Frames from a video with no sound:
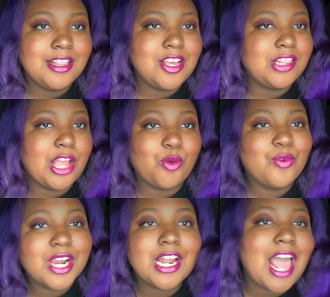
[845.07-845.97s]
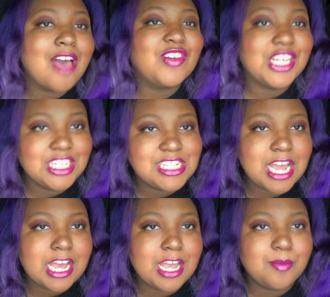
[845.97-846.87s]
They're like, we're gonna have a good
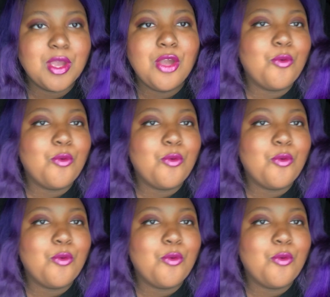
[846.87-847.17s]
time,